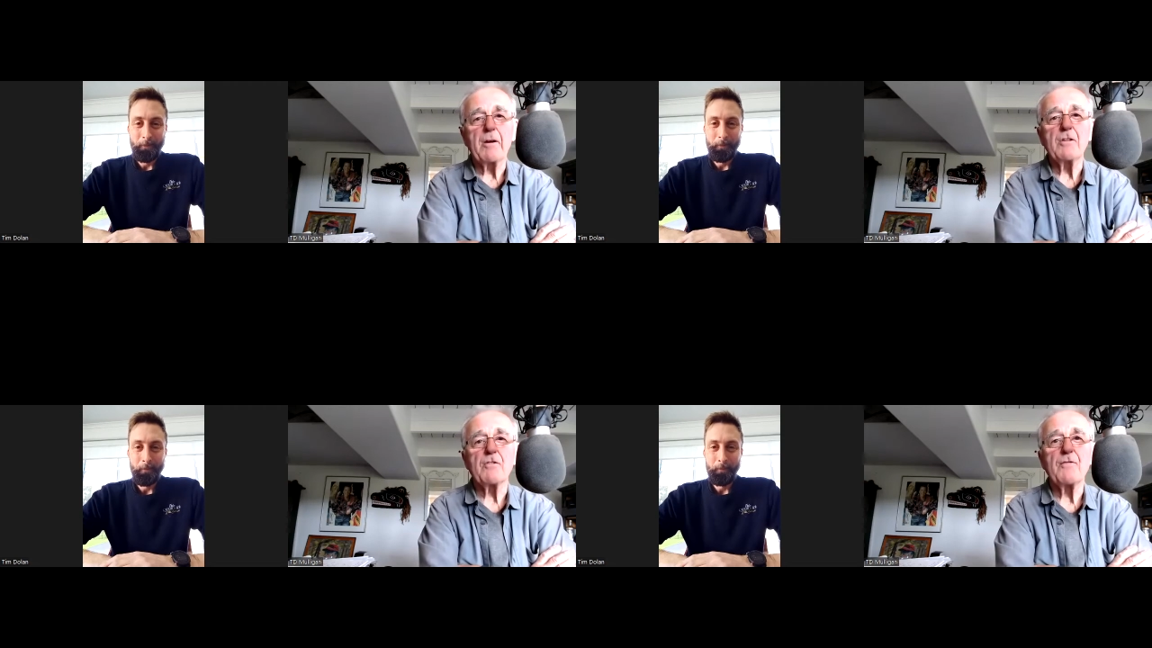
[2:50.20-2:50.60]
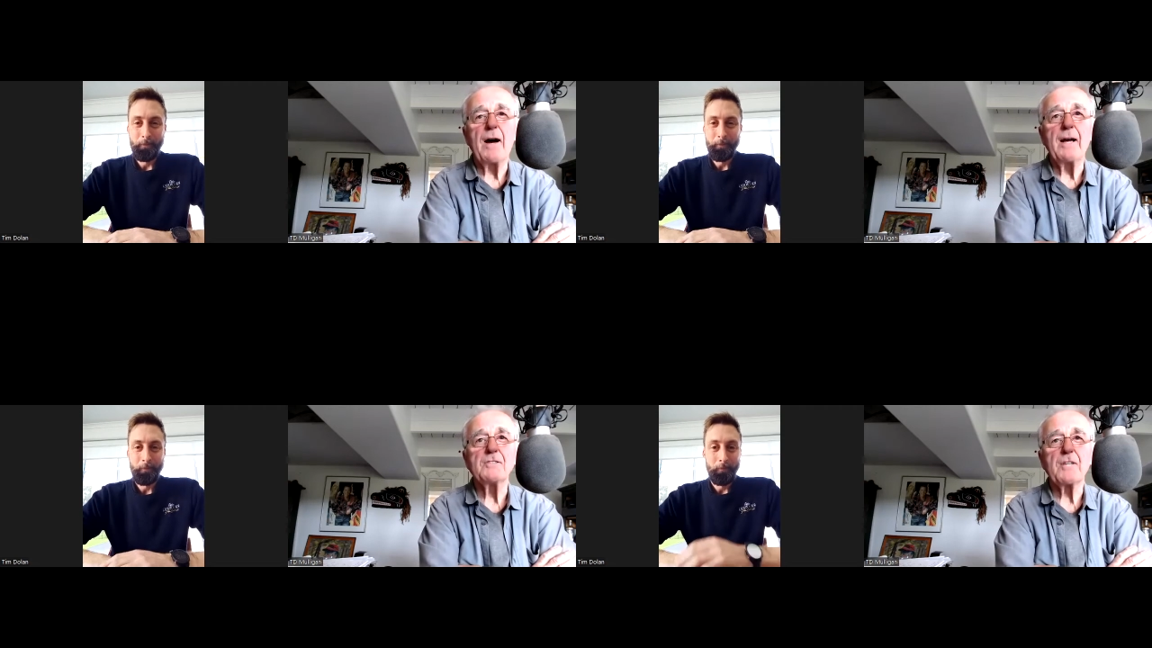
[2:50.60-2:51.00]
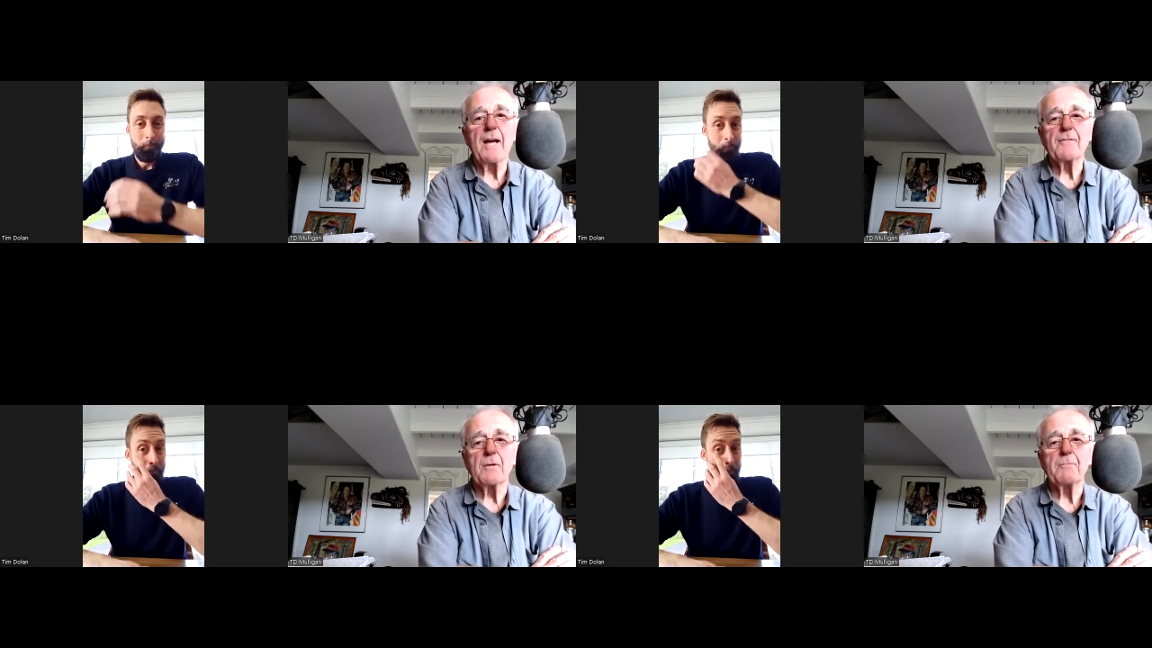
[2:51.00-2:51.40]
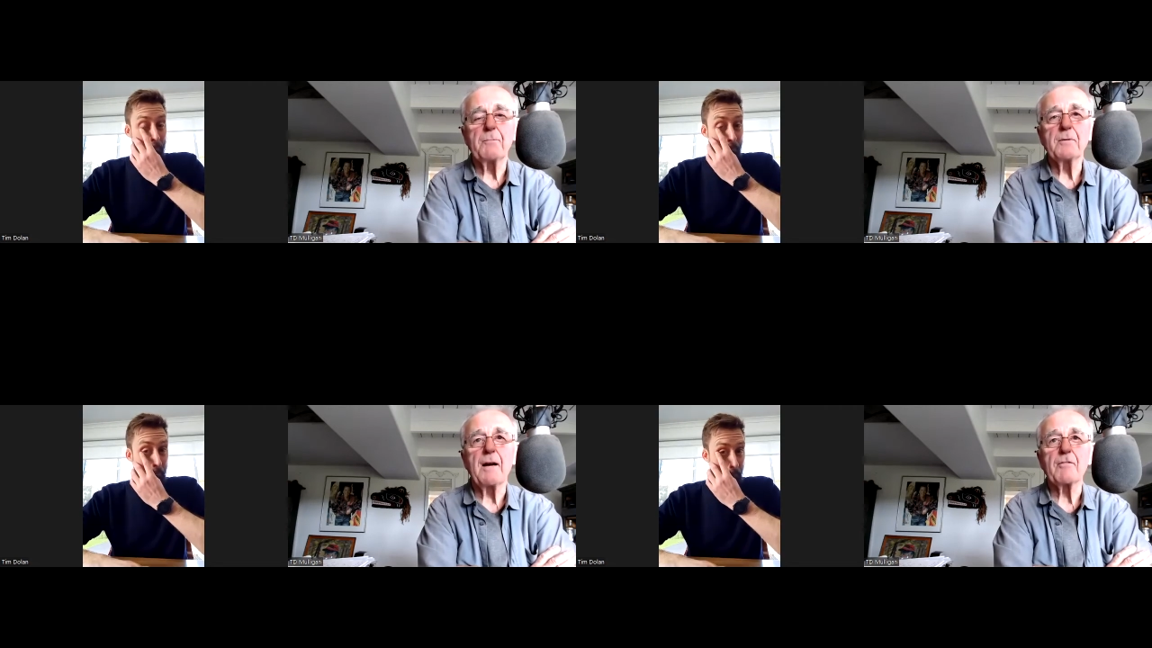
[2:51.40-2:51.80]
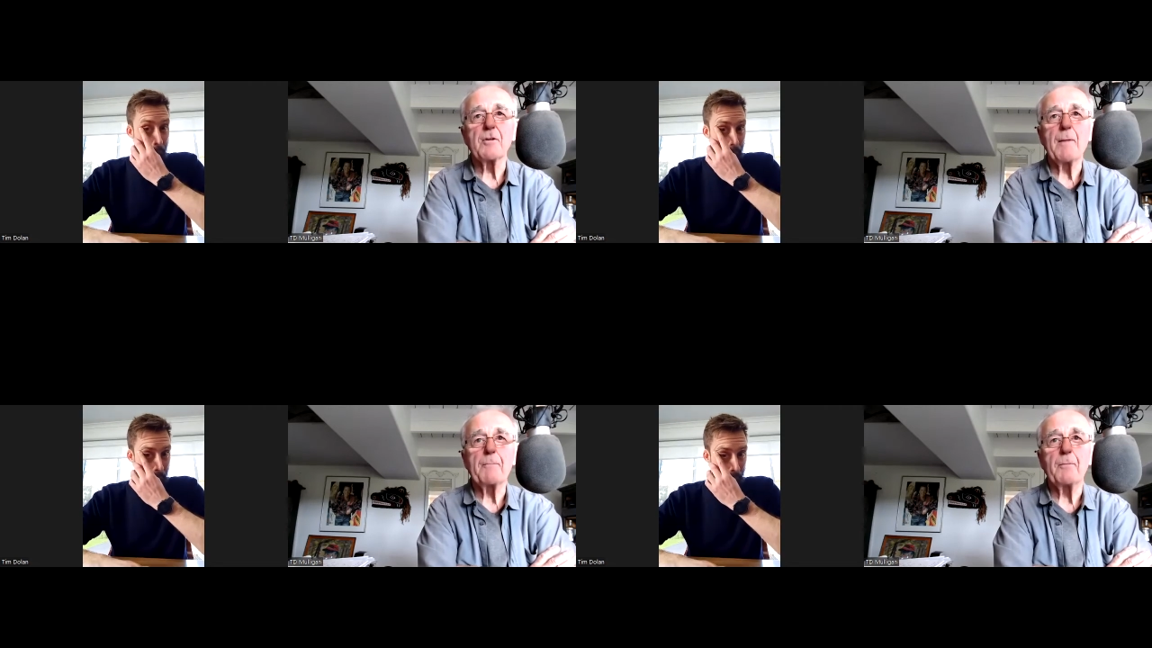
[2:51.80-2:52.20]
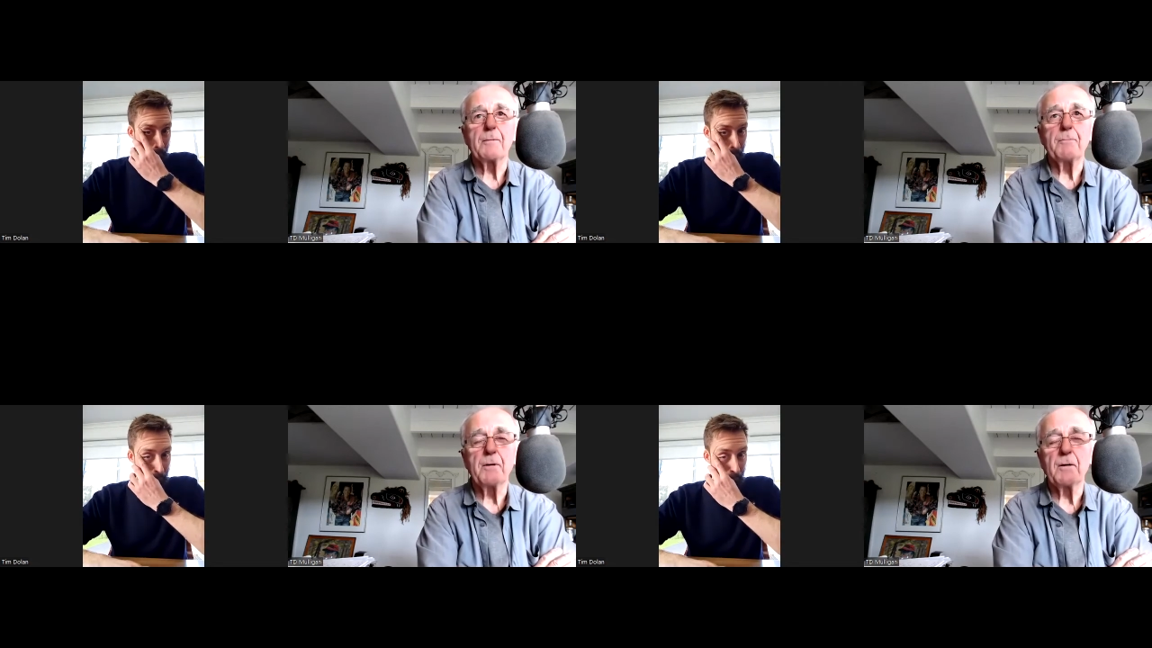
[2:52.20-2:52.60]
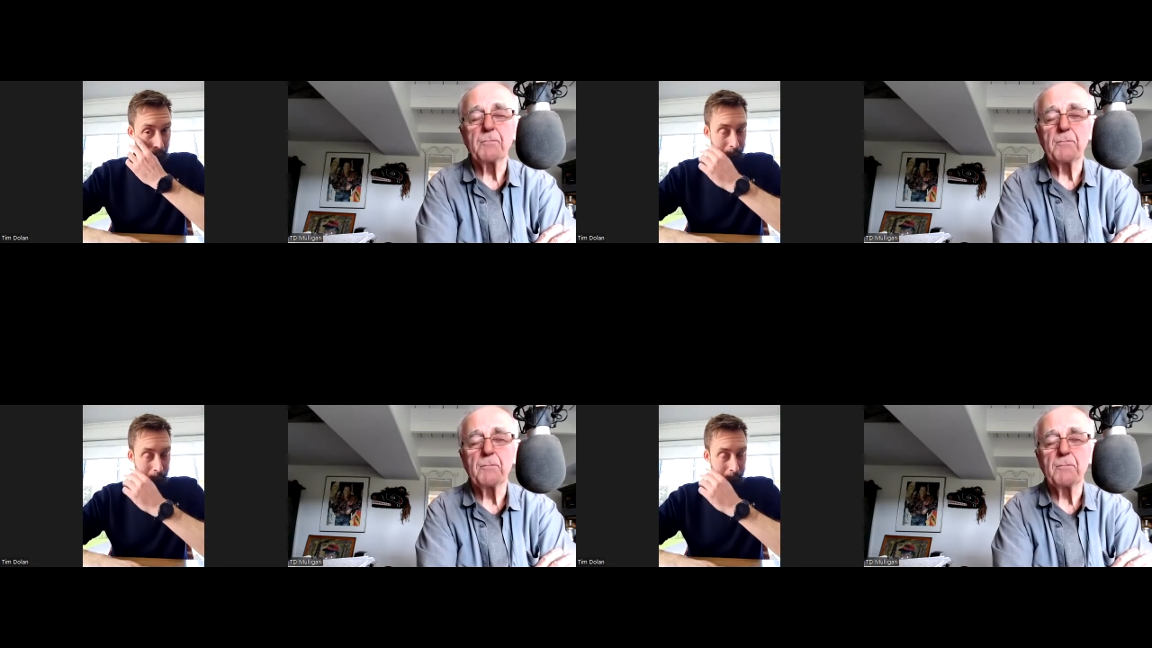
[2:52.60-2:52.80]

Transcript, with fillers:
Speaker 1: their vines, they have to cover them up with uh,